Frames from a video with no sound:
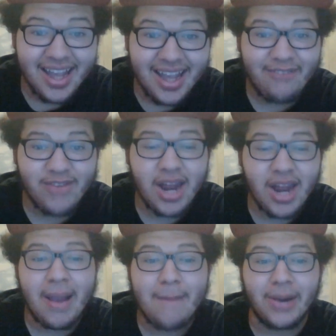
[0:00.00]
Damn,
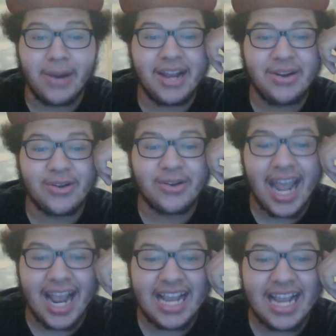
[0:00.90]
Venom ain't playing no
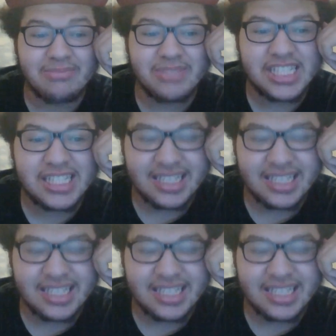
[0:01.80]
games!